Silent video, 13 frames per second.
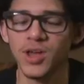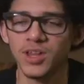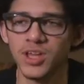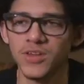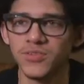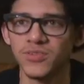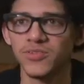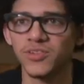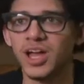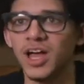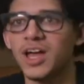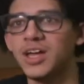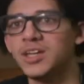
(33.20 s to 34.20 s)
In my life,
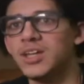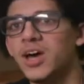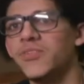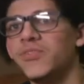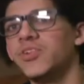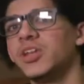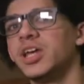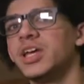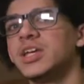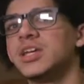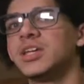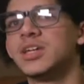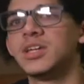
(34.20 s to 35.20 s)
God, I feel
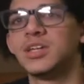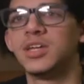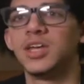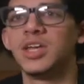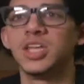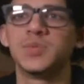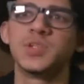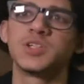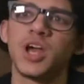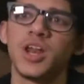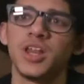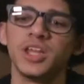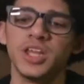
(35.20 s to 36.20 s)
like, has been
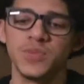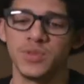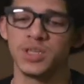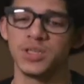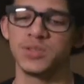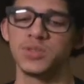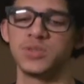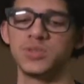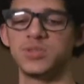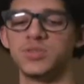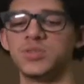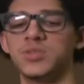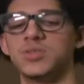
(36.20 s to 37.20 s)
trying to lead me
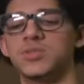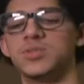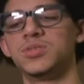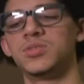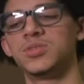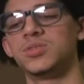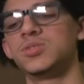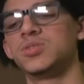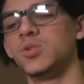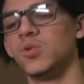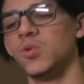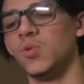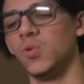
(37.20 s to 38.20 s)

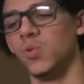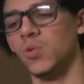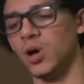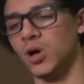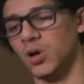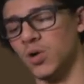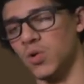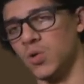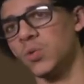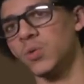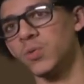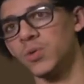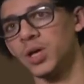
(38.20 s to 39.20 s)
to a
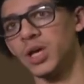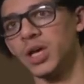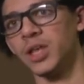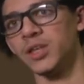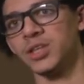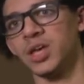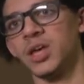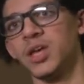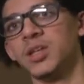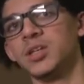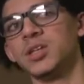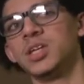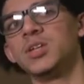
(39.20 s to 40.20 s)
goal
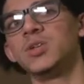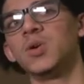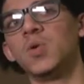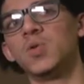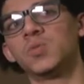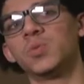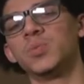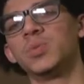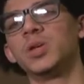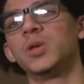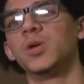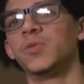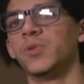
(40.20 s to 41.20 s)
that he knows would
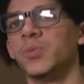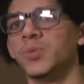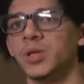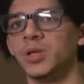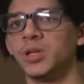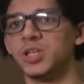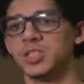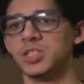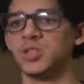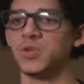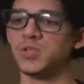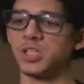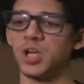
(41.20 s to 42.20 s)
be good for me, because he
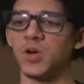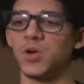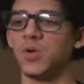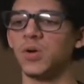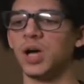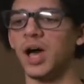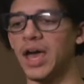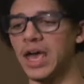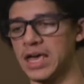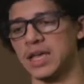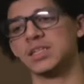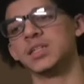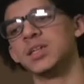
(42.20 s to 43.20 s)
knows how I
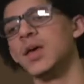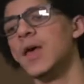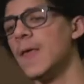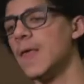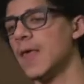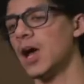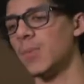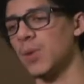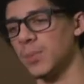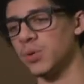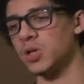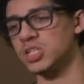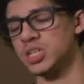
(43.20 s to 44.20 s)
act and how my
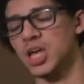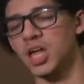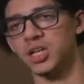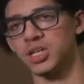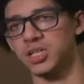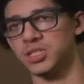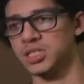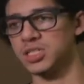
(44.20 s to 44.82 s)
personality is.